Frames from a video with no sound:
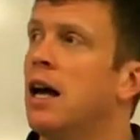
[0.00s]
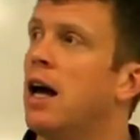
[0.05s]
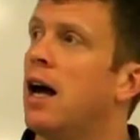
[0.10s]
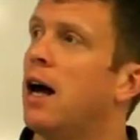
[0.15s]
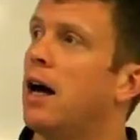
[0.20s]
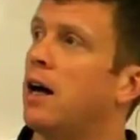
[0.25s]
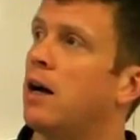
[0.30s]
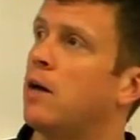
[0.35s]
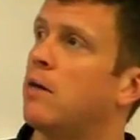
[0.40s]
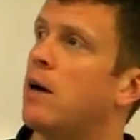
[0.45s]

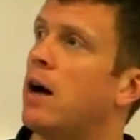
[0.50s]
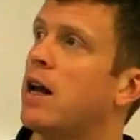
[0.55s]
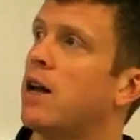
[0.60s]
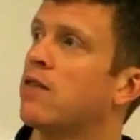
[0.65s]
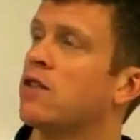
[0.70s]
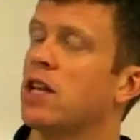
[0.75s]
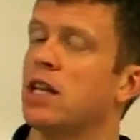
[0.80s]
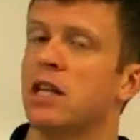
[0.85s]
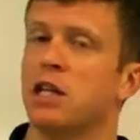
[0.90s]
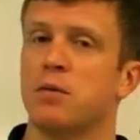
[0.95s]
And I've
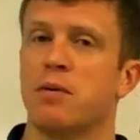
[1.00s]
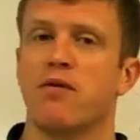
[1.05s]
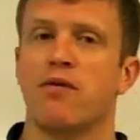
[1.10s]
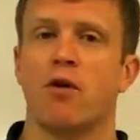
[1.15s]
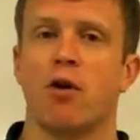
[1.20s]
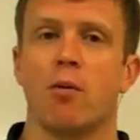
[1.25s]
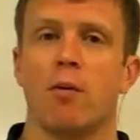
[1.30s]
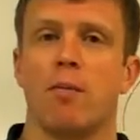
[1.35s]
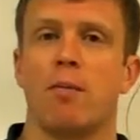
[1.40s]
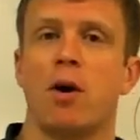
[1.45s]
said this
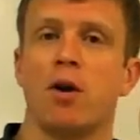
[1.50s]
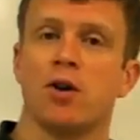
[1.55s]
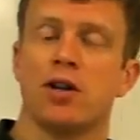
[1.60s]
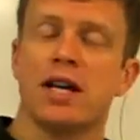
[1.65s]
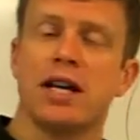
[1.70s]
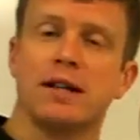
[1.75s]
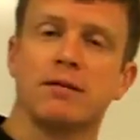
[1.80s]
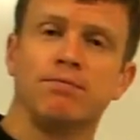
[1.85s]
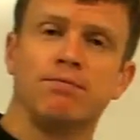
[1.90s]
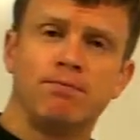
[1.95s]
before, but
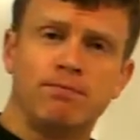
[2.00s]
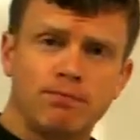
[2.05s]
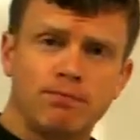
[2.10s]
bonding